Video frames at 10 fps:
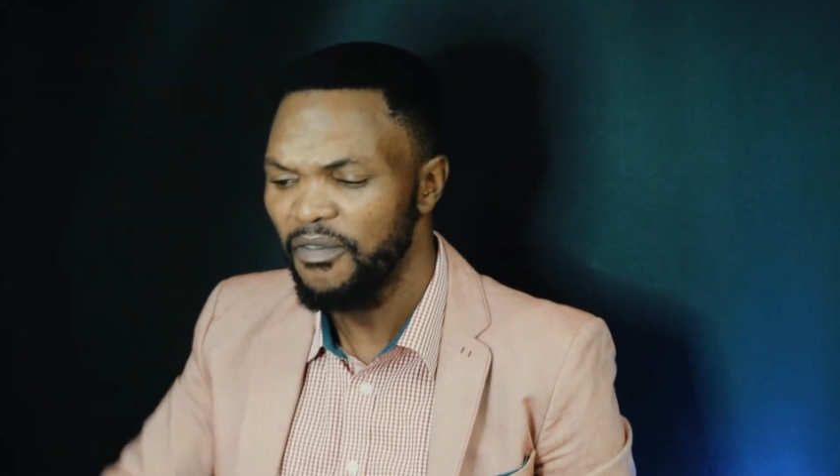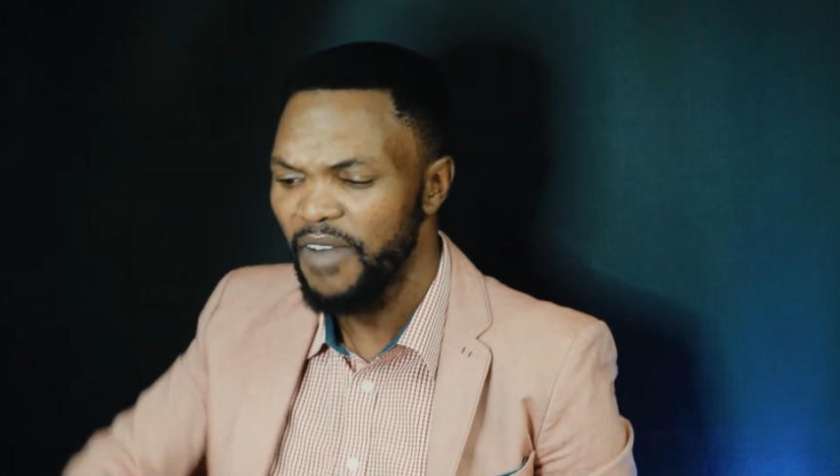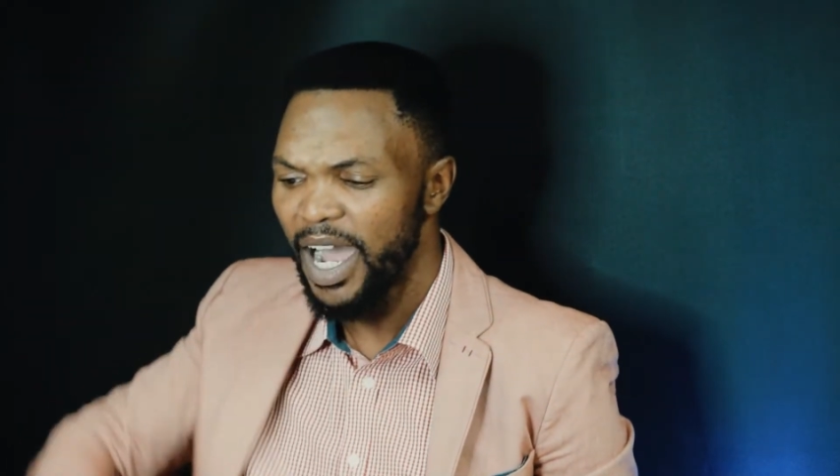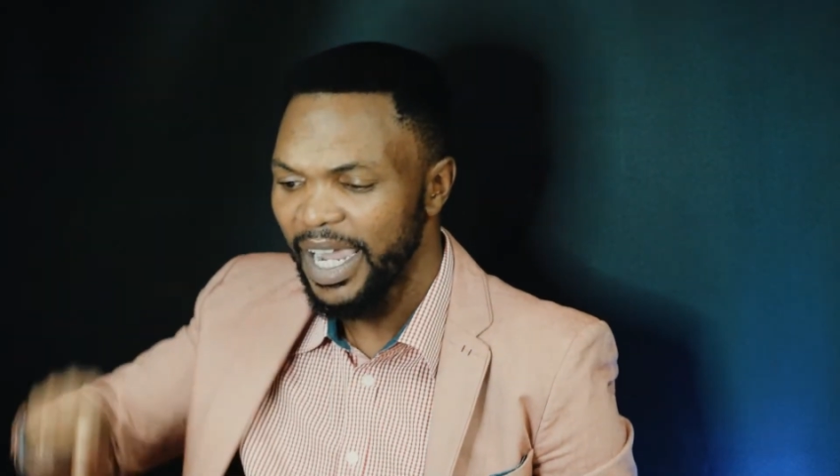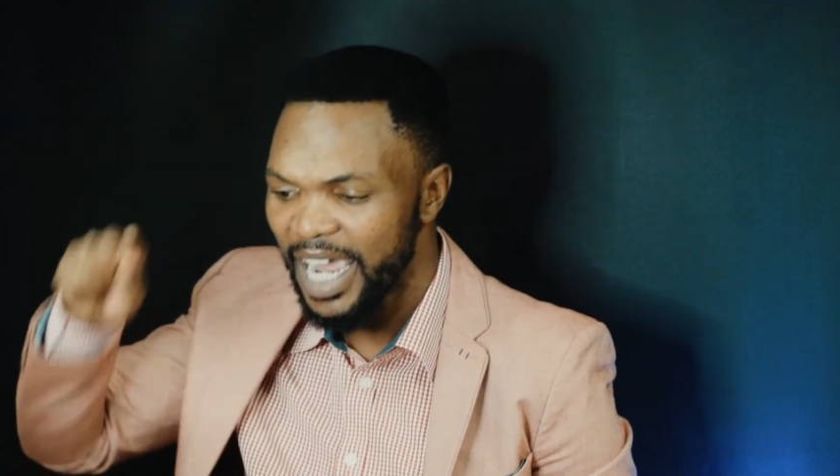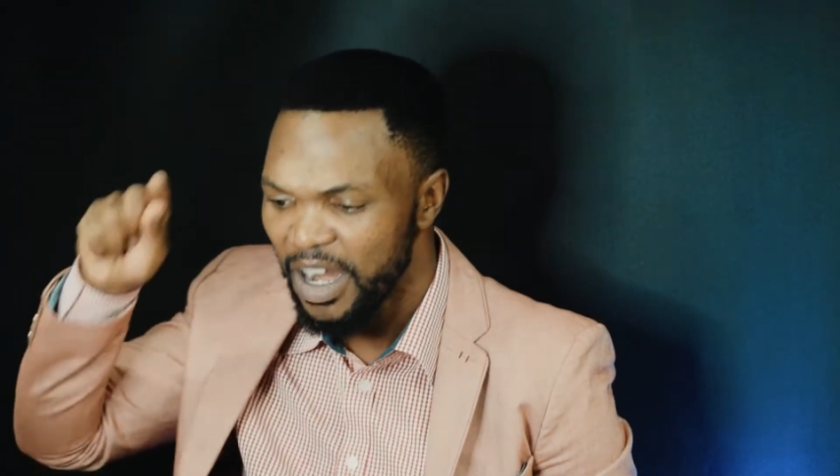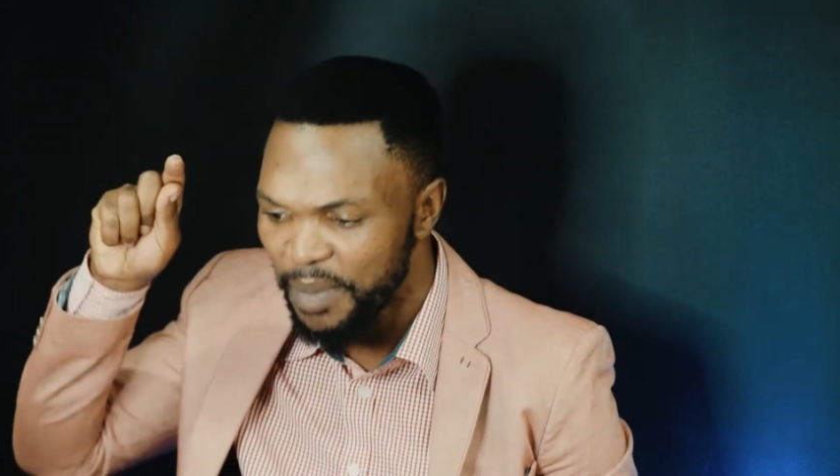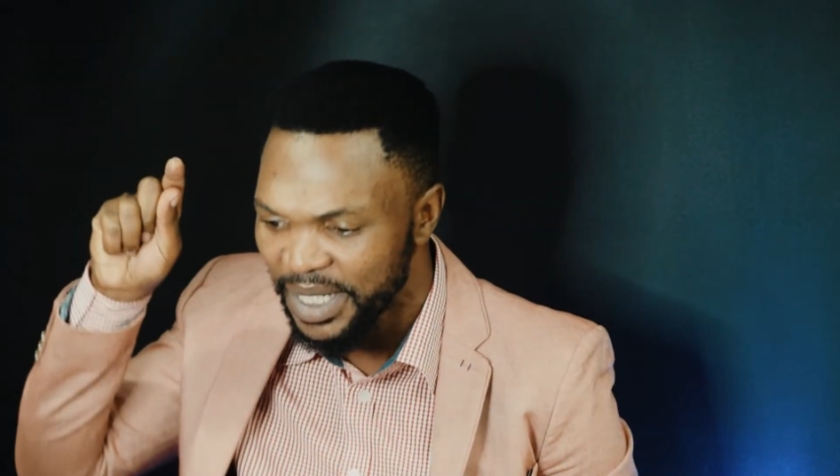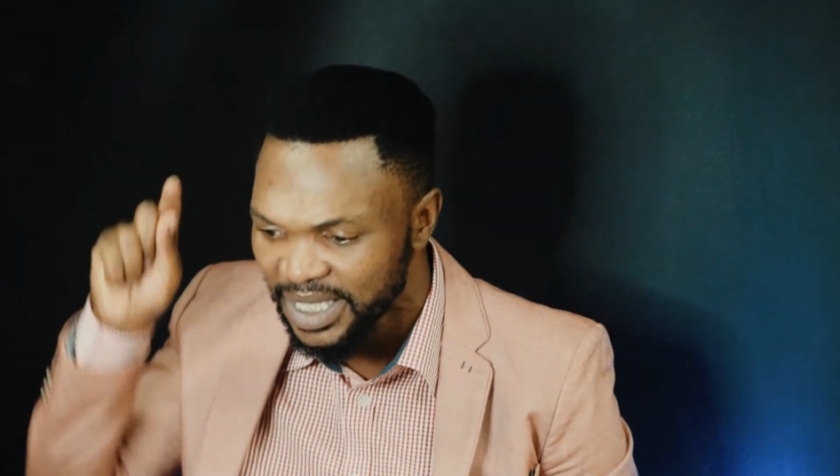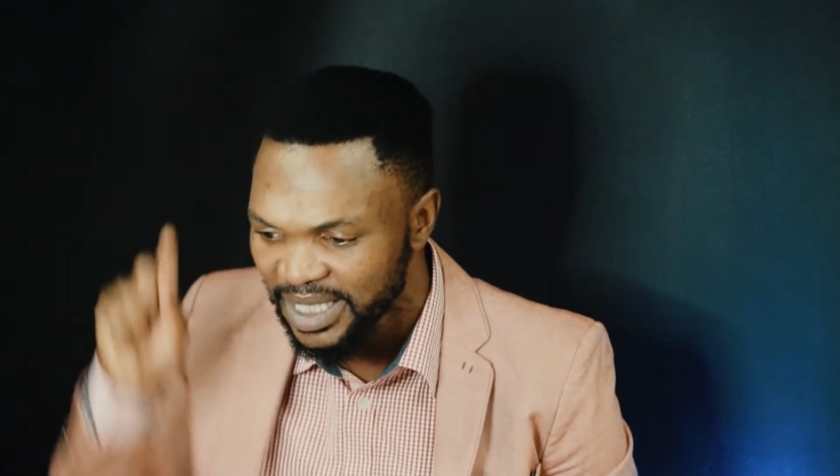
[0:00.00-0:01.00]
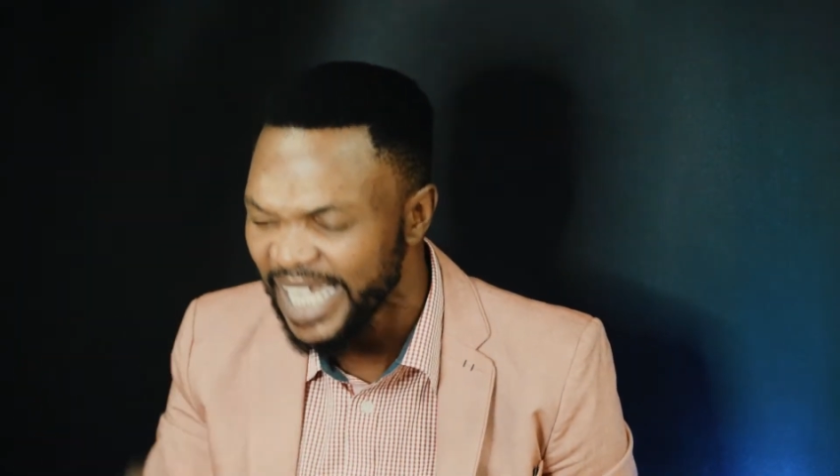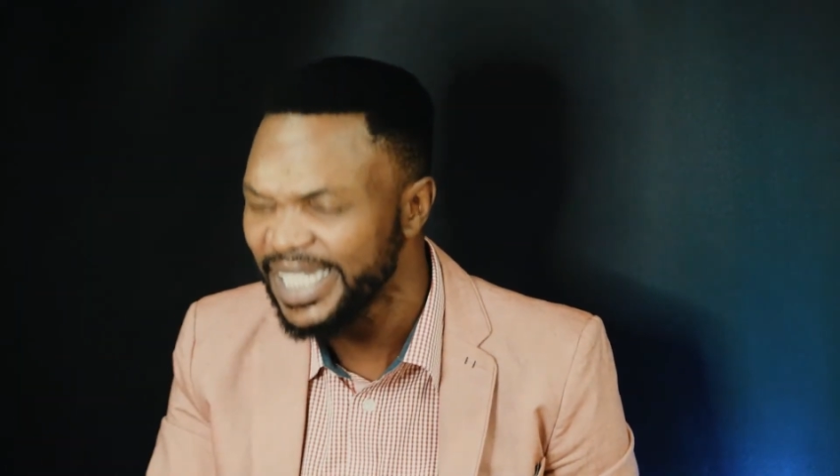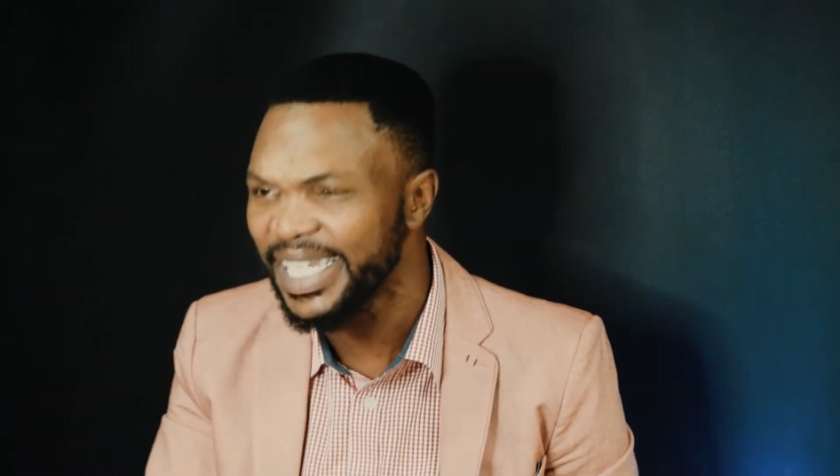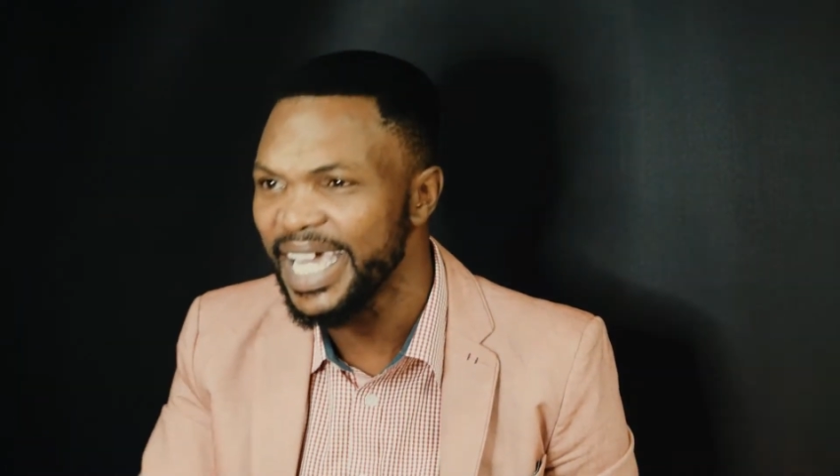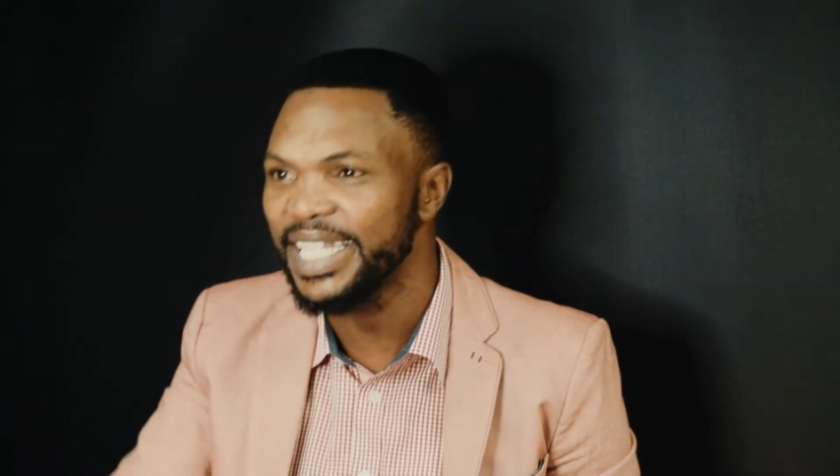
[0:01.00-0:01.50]
if I can be
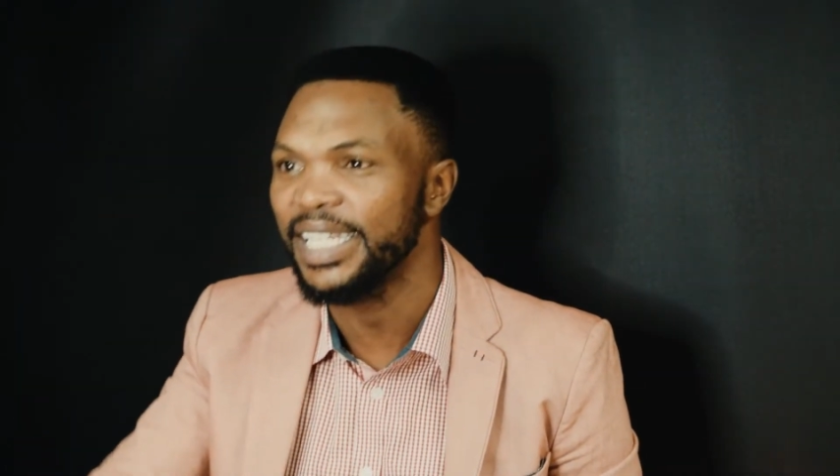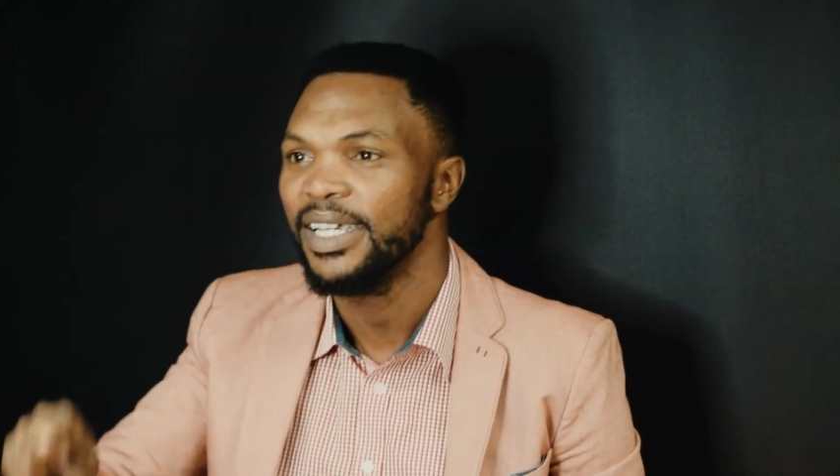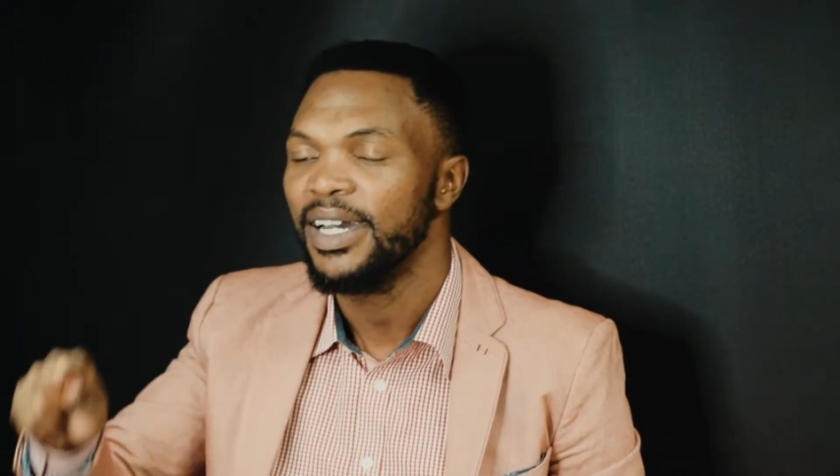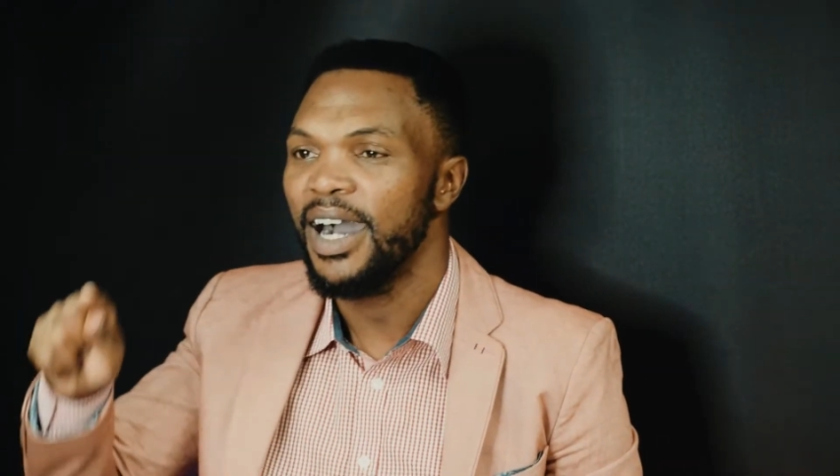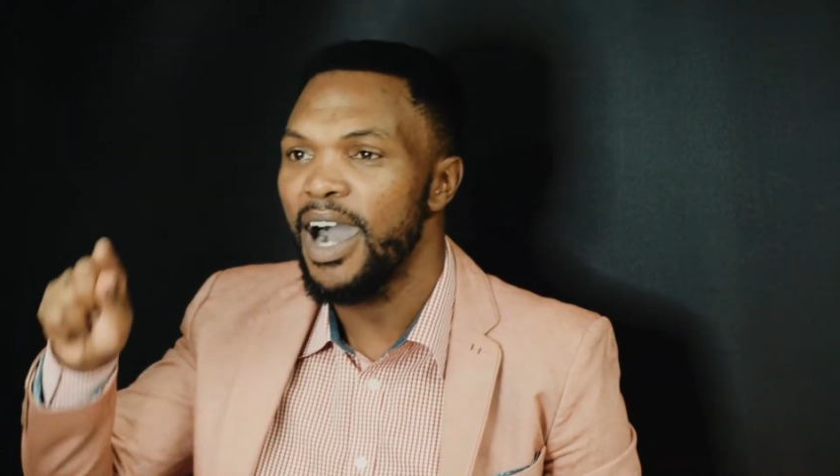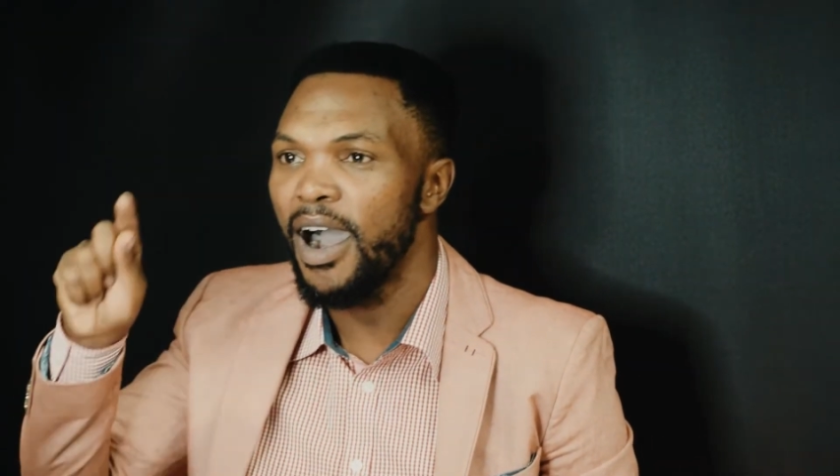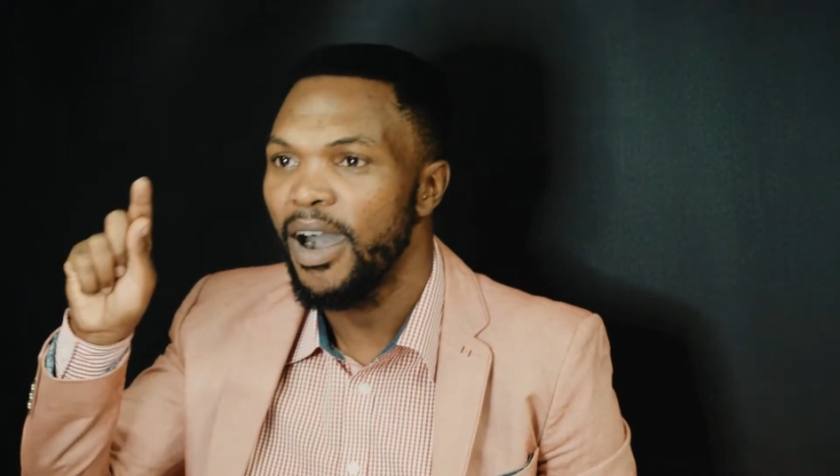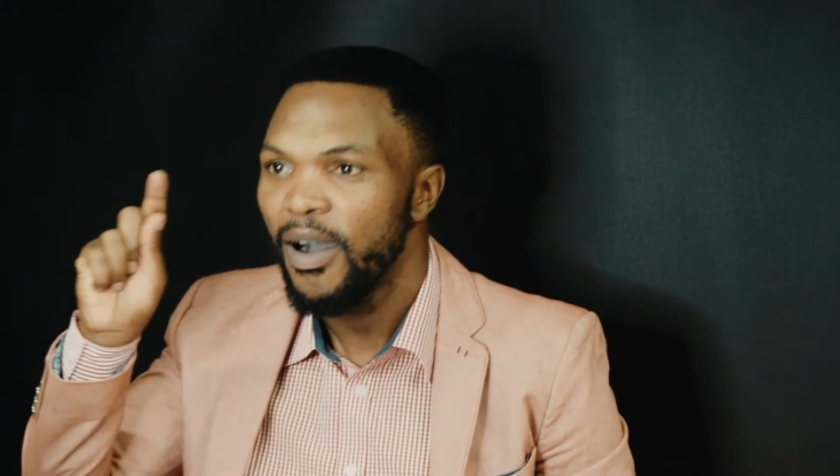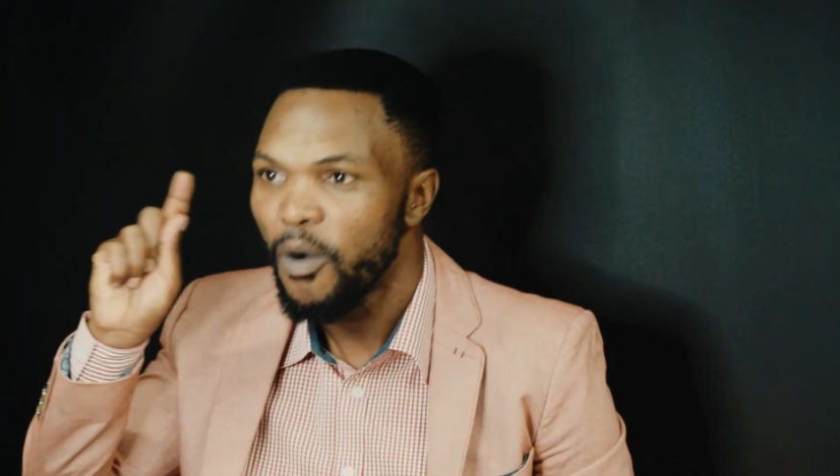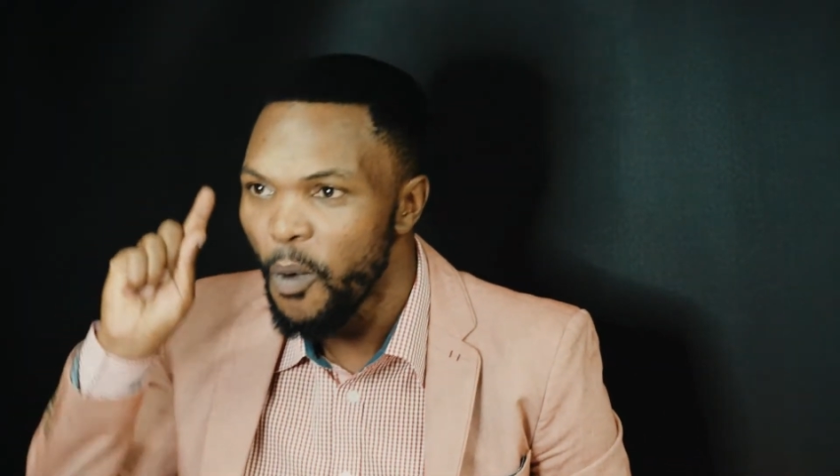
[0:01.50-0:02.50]
trusted uh,